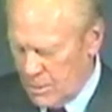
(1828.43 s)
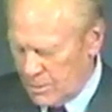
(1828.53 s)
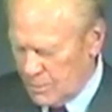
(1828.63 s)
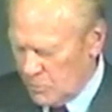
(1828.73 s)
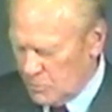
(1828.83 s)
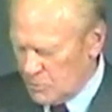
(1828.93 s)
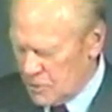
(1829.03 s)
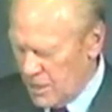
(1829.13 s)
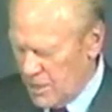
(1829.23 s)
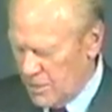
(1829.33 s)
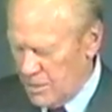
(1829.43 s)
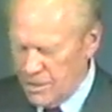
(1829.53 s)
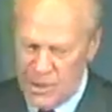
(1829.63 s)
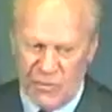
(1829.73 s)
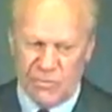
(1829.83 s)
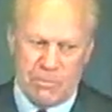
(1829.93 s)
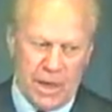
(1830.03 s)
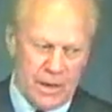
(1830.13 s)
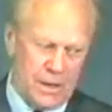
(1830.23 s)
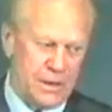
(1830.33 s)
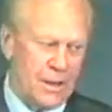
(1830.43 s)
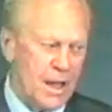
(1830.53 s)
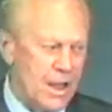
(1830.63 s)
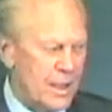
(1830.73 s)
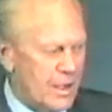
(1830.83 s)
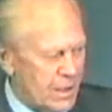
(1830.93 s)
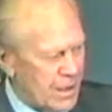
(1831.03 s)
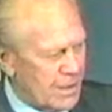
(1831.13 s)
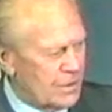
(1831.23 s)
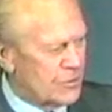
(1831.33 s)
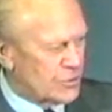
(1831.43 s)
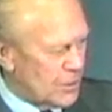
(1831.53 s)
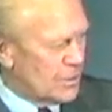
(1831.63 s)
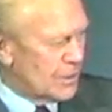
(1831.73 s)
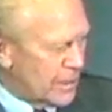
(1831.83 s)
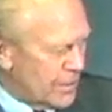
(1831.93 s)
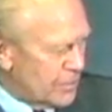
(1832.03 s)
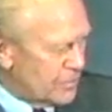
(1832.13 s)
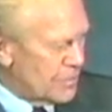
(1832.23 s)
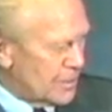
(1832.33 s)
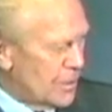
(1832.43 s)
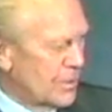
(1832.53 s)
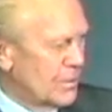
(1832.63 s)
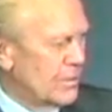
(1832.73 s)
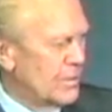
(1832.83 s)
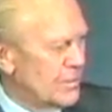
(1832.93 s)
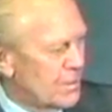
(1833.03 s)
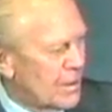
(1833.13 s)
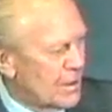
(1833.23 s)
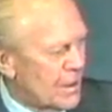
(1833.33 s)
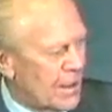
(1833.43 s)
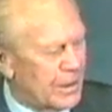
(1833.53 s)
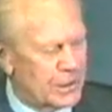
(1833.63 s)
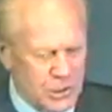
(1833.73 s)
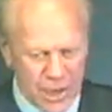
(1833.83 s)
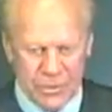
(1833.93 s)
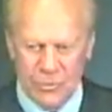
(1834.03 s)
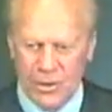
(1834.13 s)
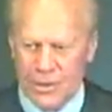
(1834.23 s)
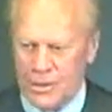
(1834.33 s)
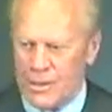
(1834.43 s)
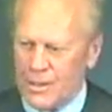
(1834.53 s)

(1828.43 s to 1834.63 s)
can only say if Betty and I had still lived in Alexandria,